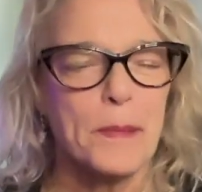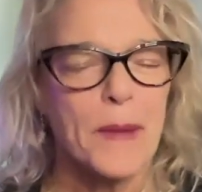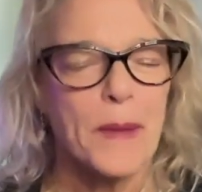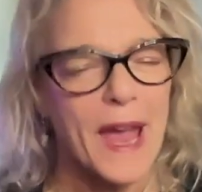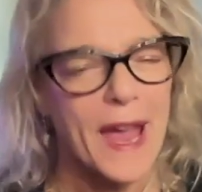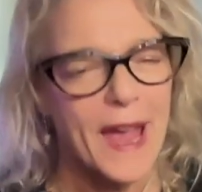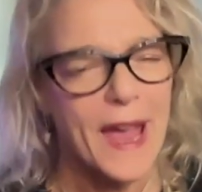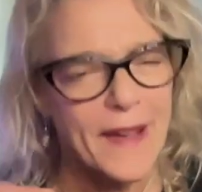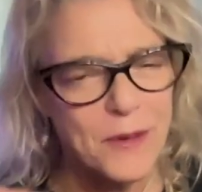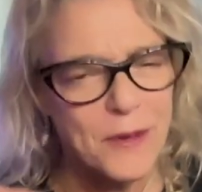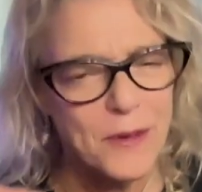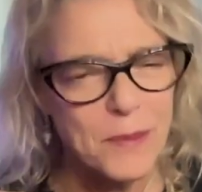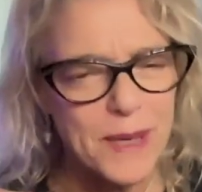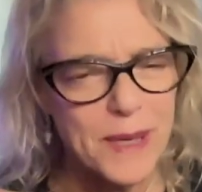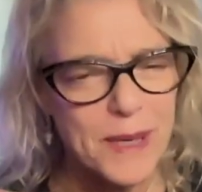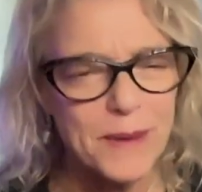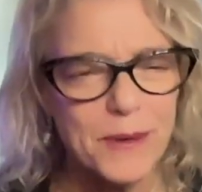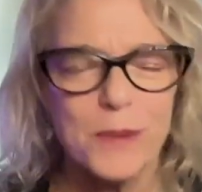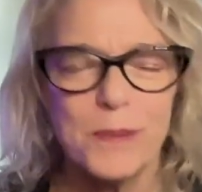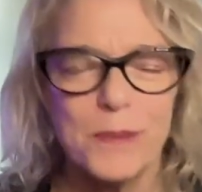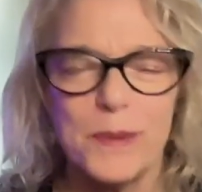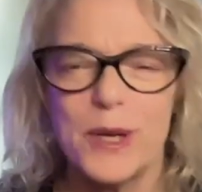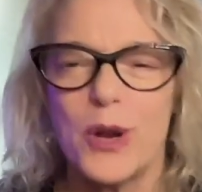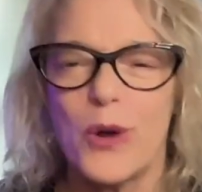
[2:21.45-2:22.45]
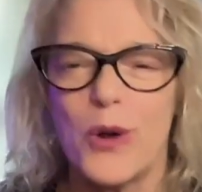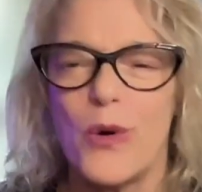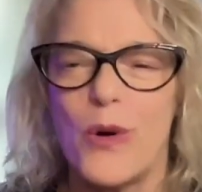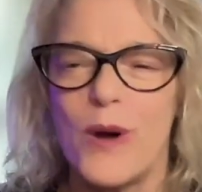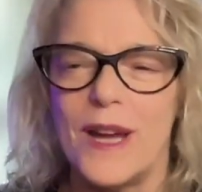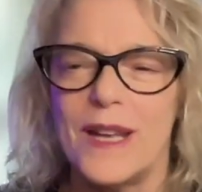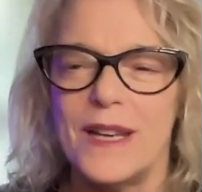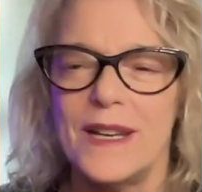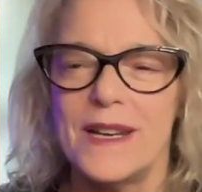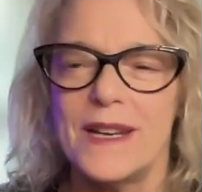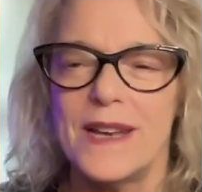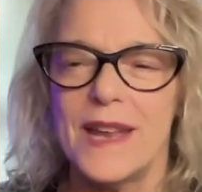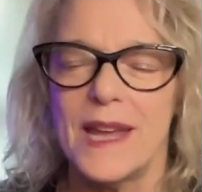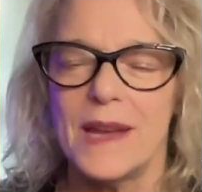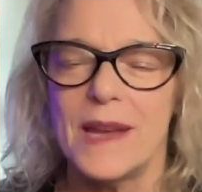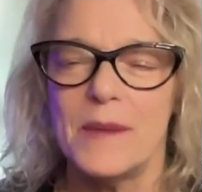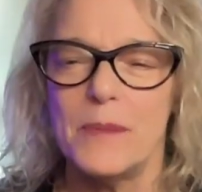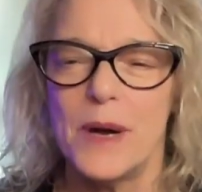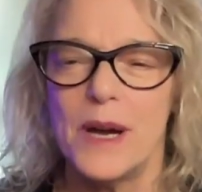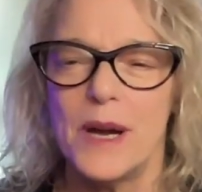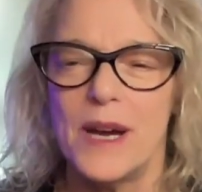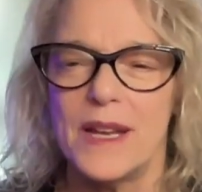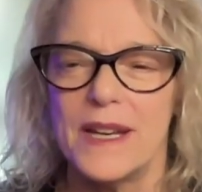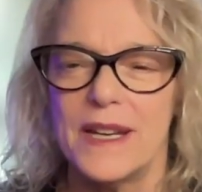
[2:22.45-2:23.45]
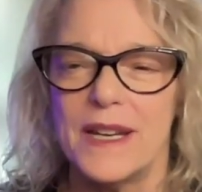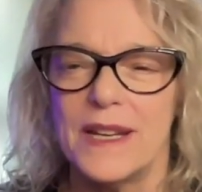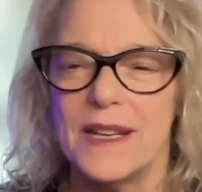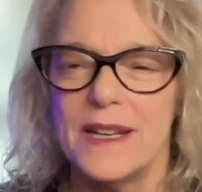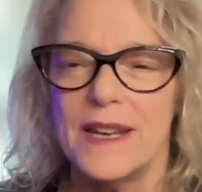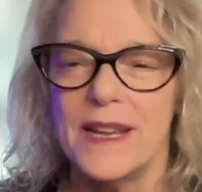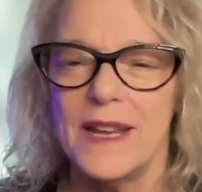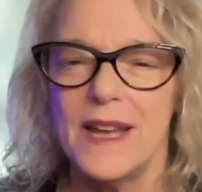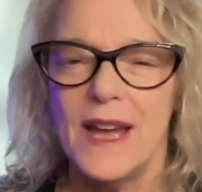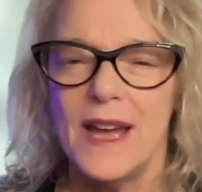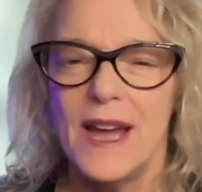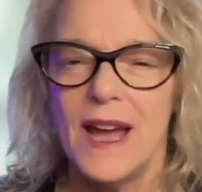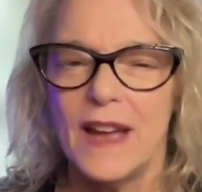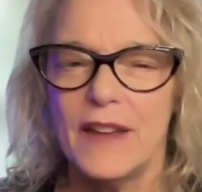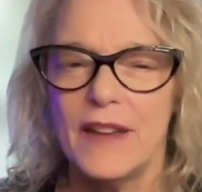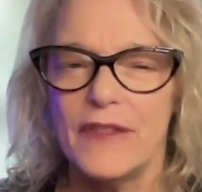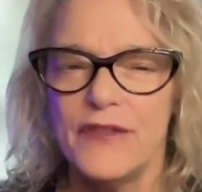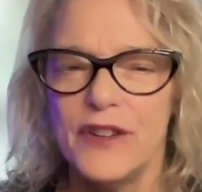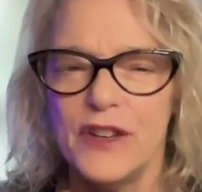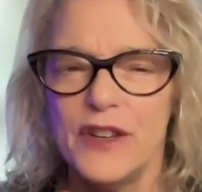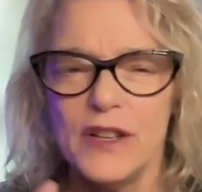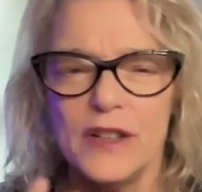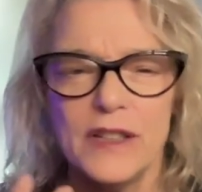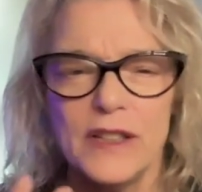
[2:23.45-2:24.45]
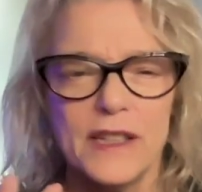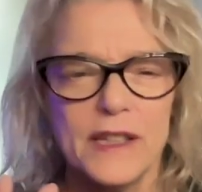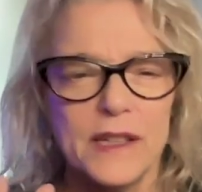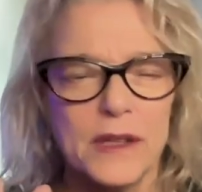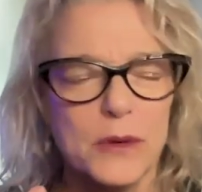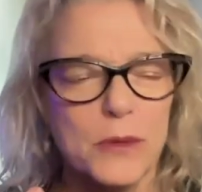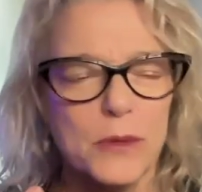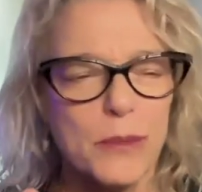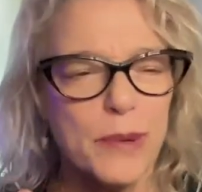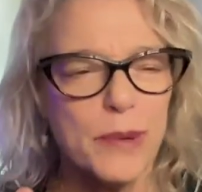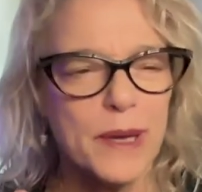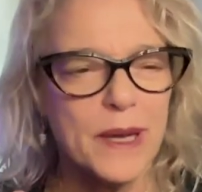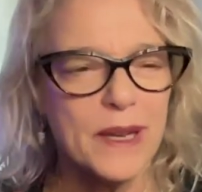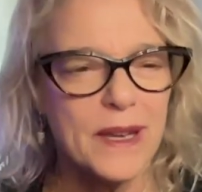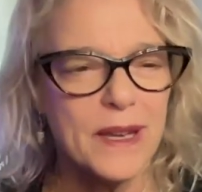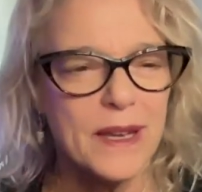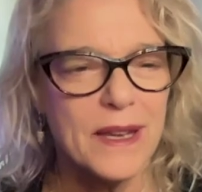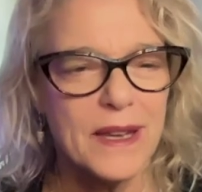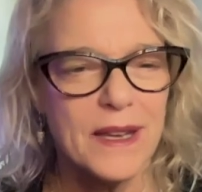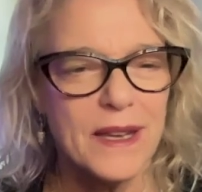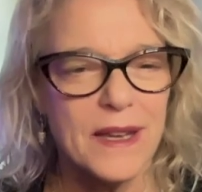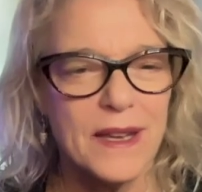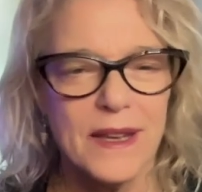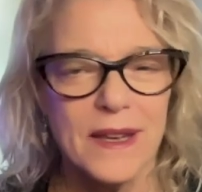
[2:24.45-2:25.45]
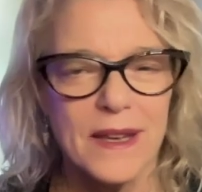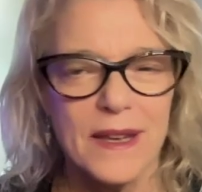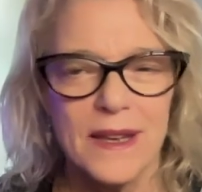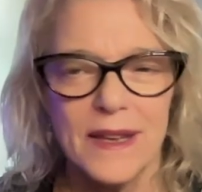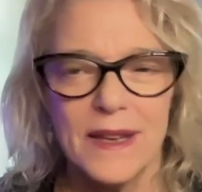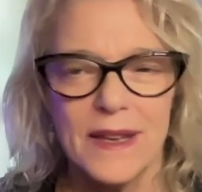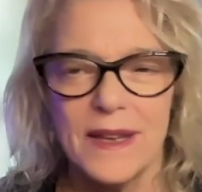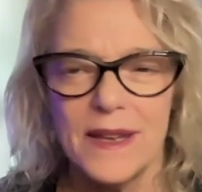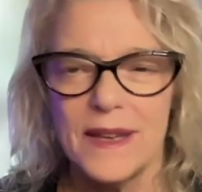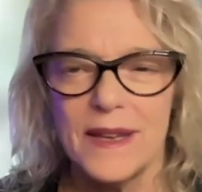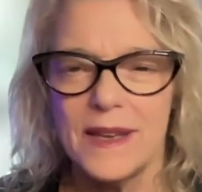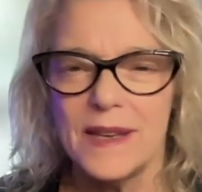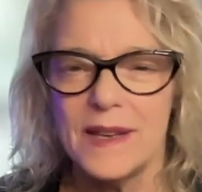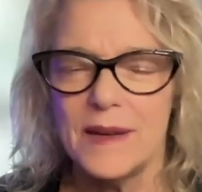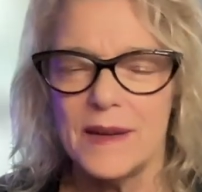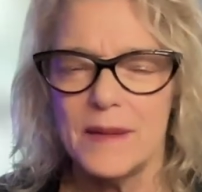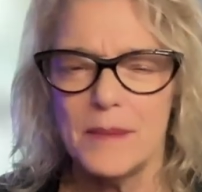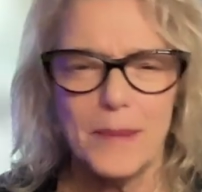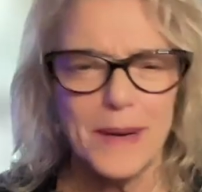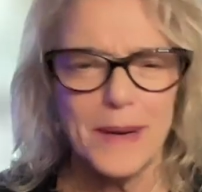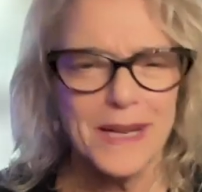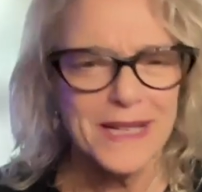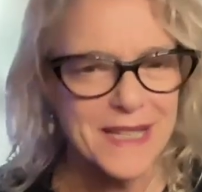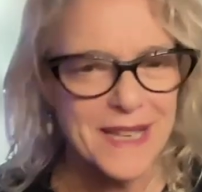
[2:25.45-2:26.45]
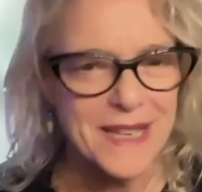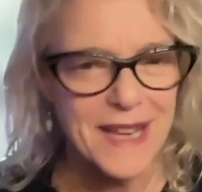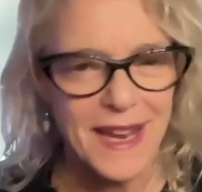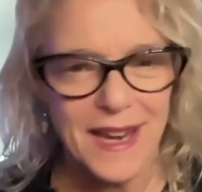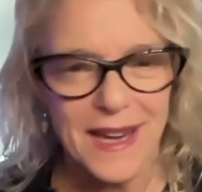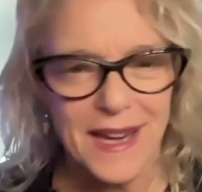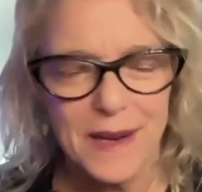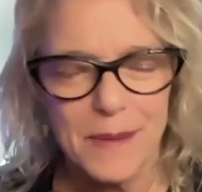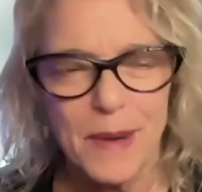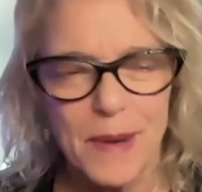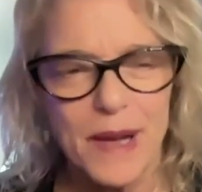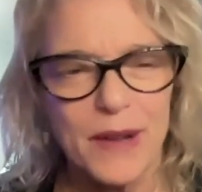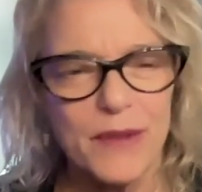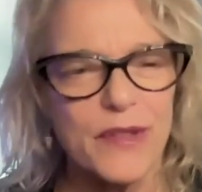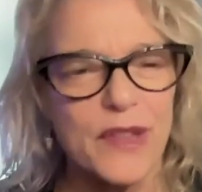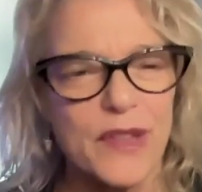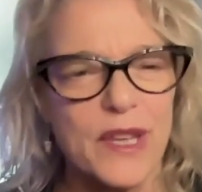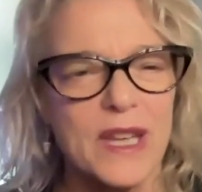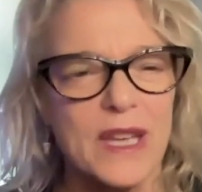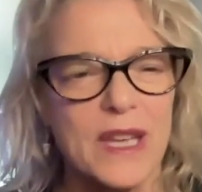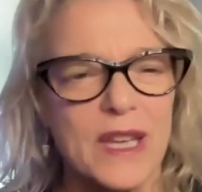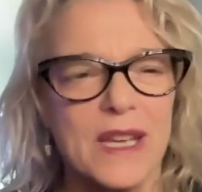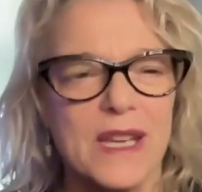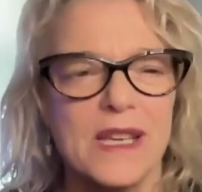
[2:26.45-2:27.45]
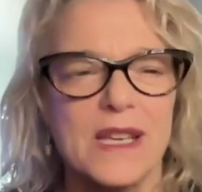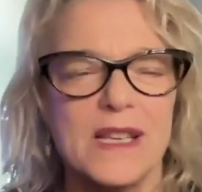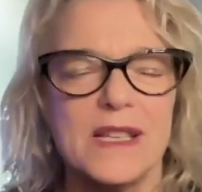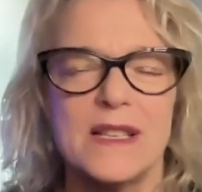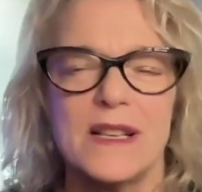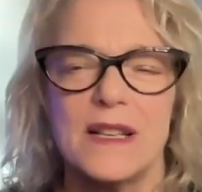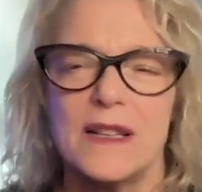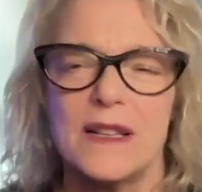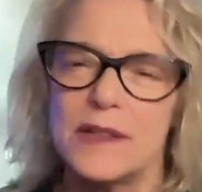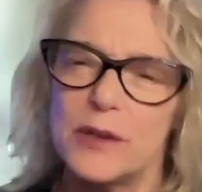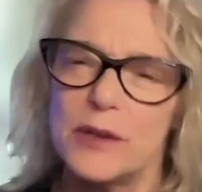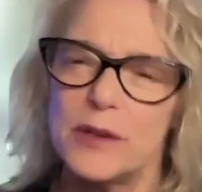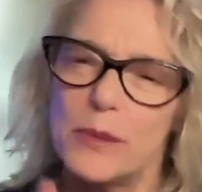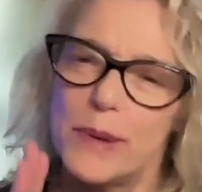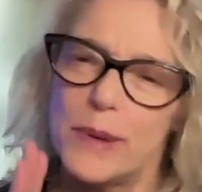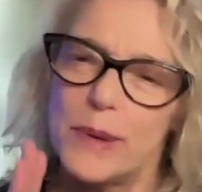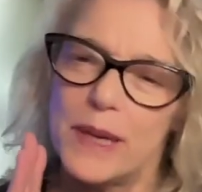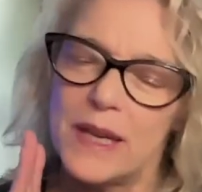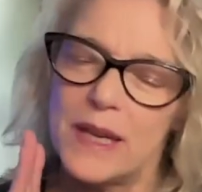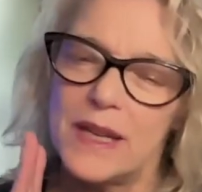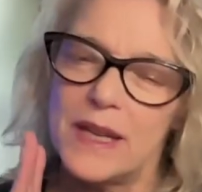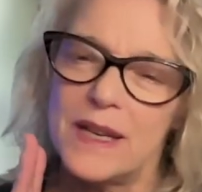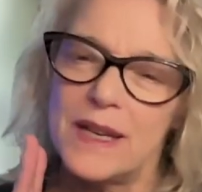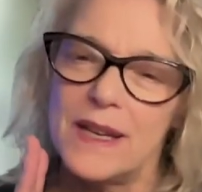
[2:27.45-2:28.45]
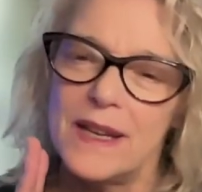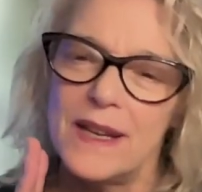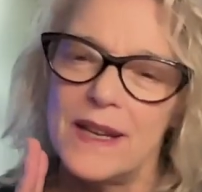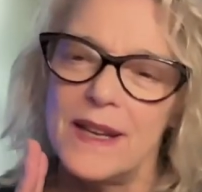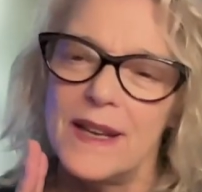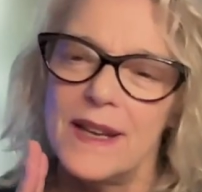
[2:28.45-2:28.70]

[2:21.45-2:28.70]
I haven't been able to put quite a name on it. I feel a little bit mundane about things, a little bit,